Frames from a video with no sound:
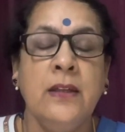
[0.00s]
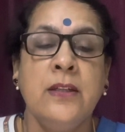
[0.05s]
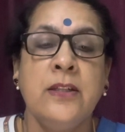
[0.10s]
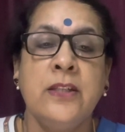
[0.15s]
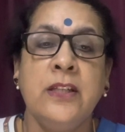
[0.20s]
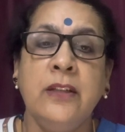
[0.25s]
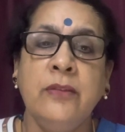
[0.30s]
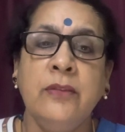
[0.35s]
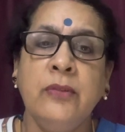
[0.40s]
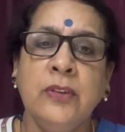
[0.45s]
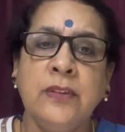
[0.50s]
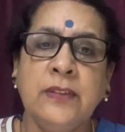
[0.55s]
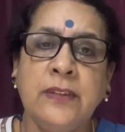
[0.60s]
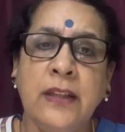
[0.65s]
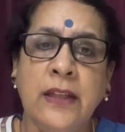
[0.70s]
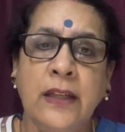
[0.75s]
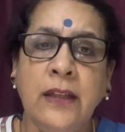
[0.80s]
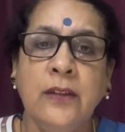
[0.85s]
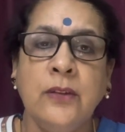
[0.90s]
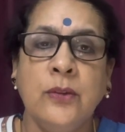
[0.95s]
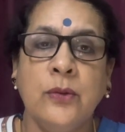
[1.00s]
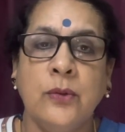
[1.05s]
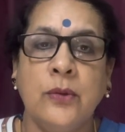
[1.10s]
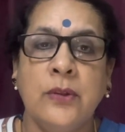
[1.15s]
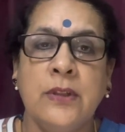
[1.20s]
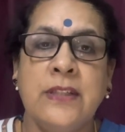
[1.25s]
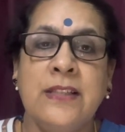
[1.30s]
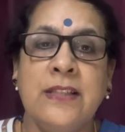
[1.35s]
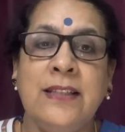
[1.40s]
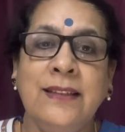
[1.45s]
She was saying, no,
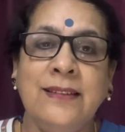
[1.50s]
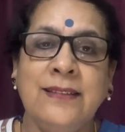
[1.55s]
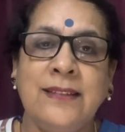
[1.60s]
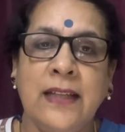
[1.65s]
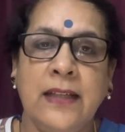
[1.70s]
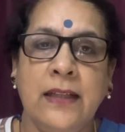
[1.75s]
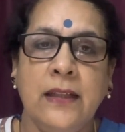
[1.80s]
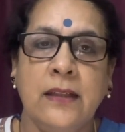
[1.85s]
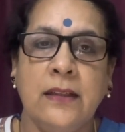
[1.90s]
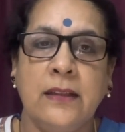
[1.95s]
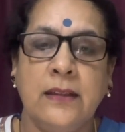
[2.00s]
she said.